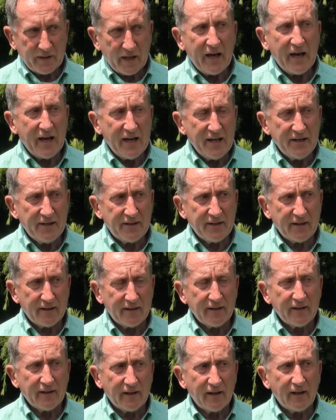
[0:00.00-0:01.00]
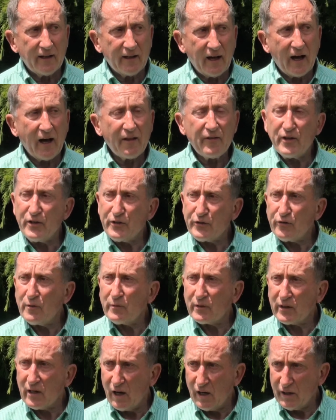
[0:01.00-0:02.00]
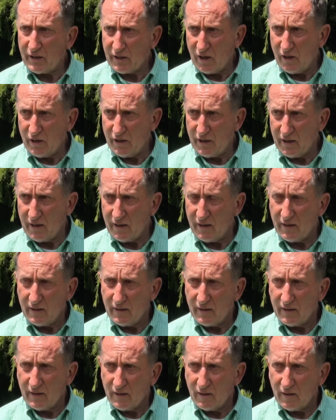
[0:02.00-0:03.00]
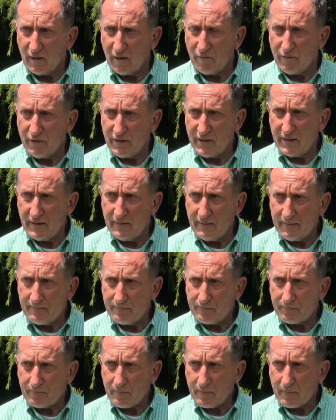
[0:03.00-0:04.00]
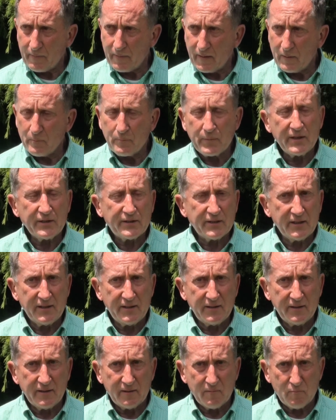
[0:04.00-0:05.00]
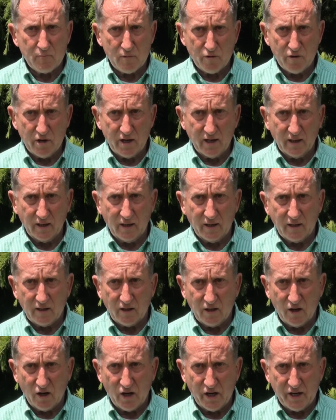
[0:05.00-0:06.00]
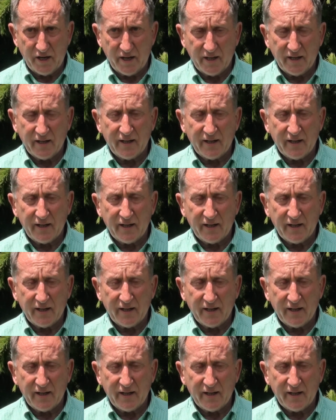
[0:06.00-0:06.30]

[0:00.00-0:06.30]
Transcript: and others from Kaikoura of the Beaton Morel line.